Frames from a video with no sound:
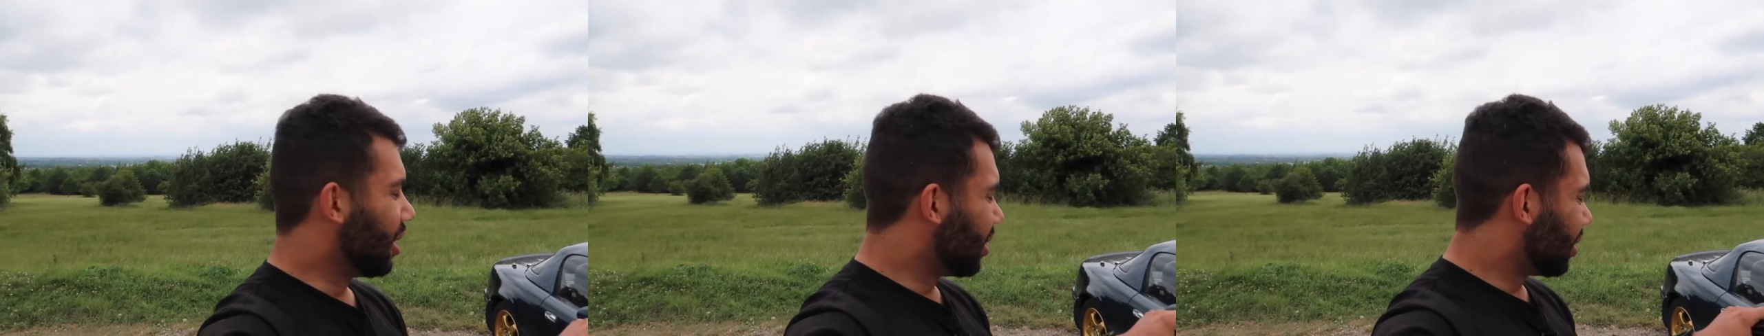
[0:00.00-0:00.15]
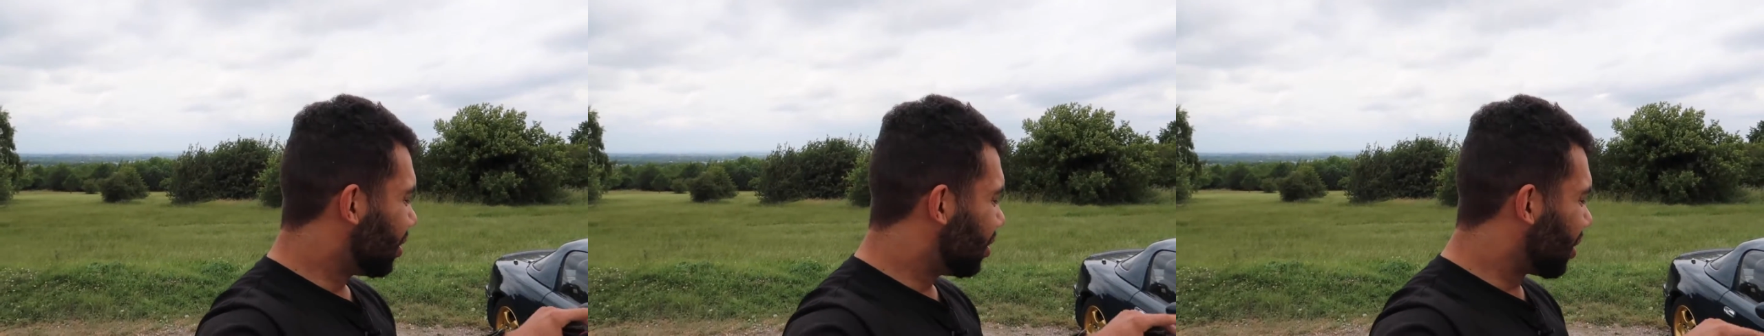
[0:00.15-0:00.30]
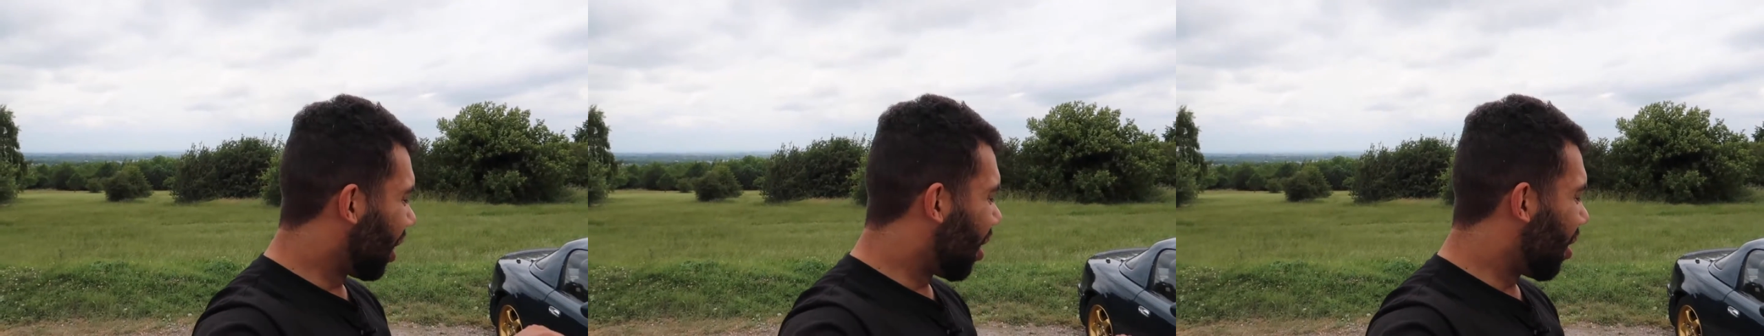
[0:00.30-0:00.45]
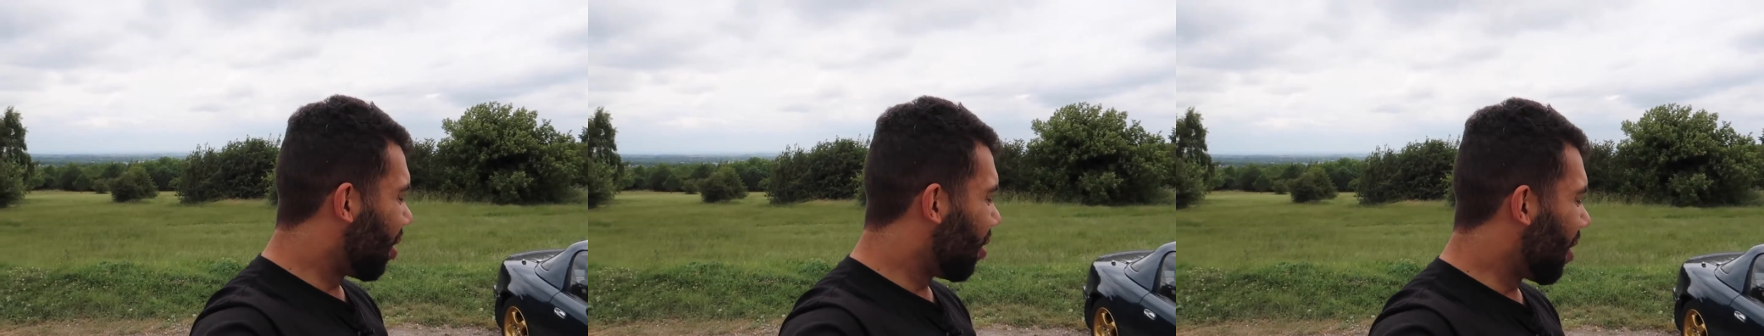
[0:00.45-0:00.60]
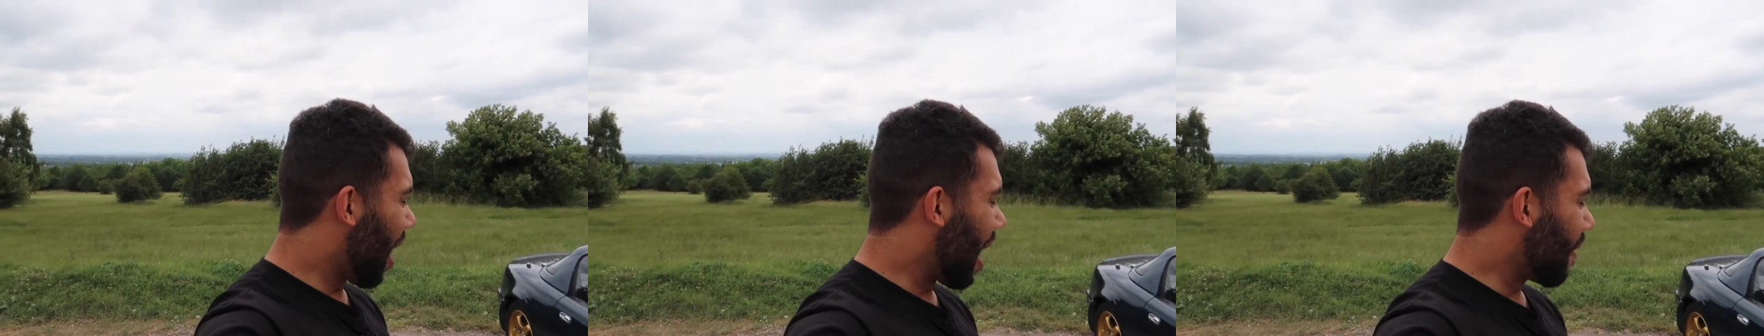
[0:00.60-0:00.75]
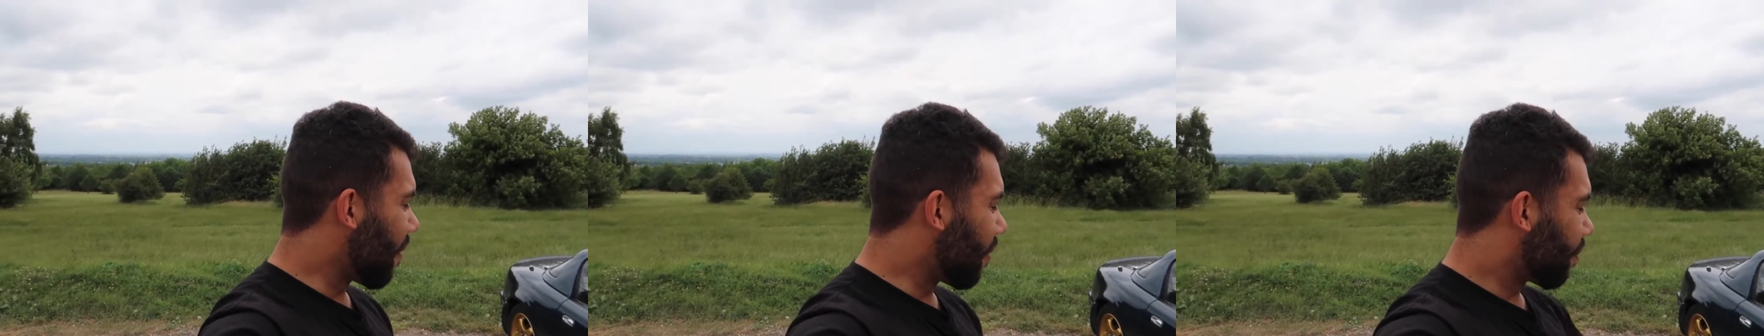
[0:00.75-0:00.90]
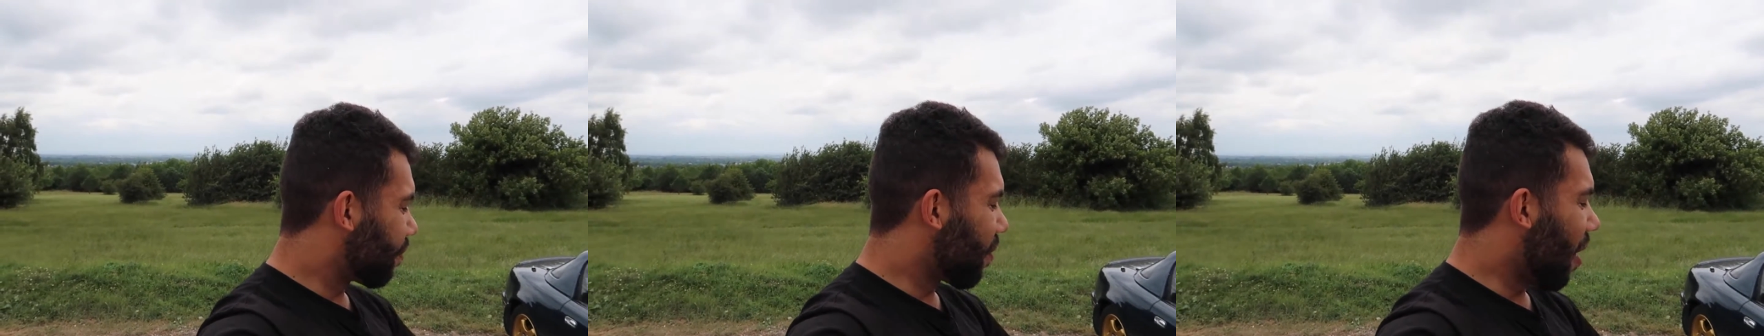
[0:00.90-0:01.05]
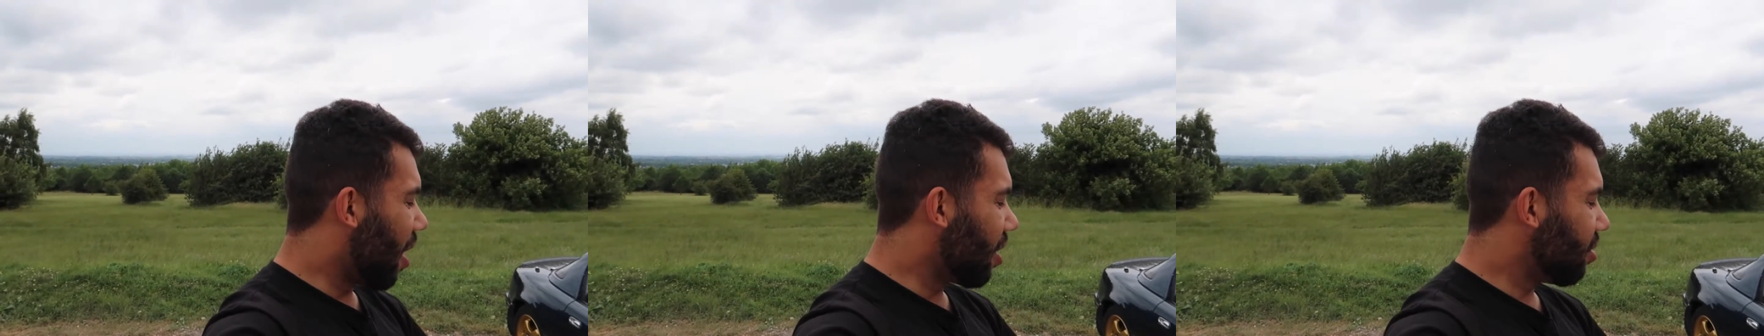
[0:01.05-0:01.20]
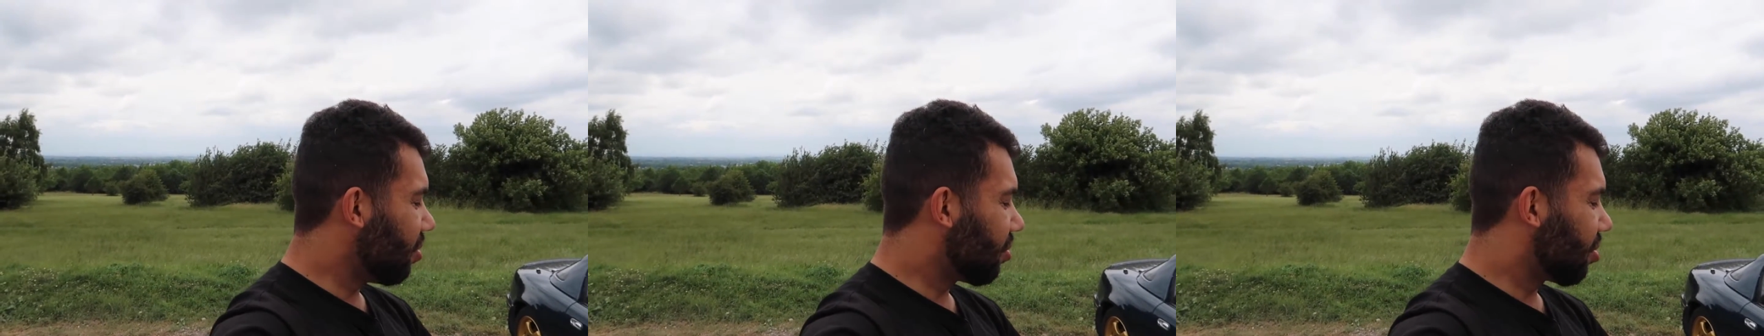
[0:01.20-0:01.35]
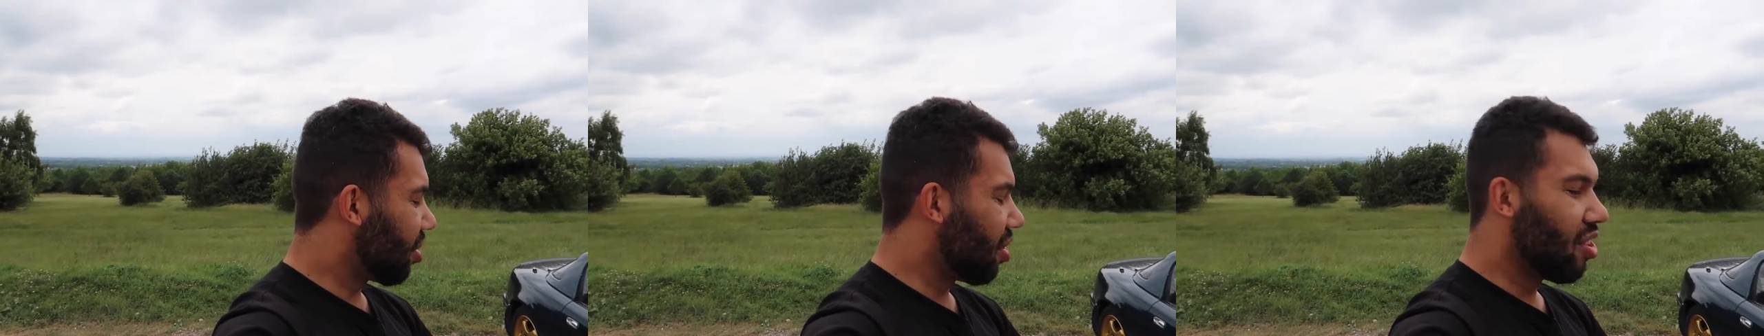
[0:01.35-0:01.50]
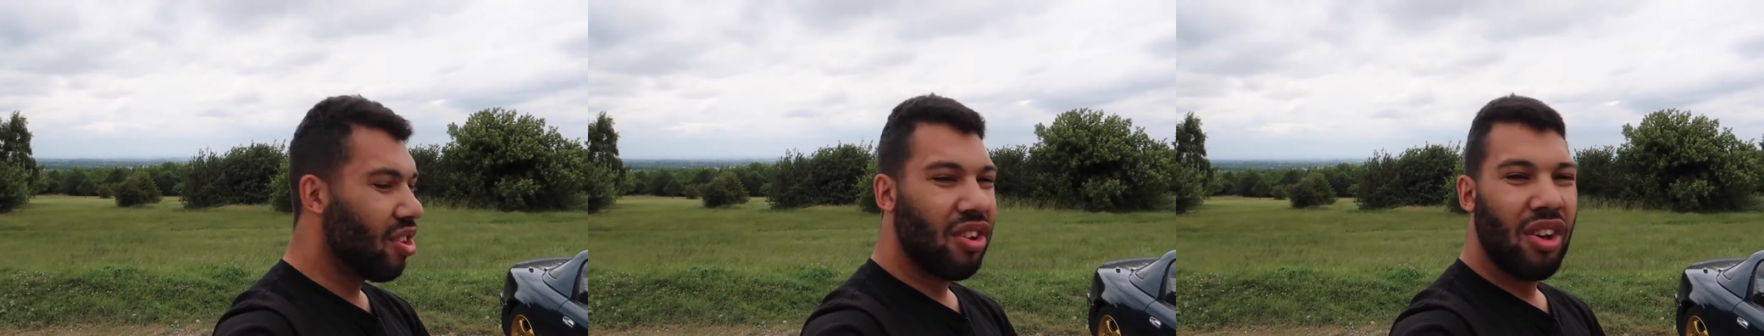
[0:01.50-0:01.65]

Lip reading: So at the front,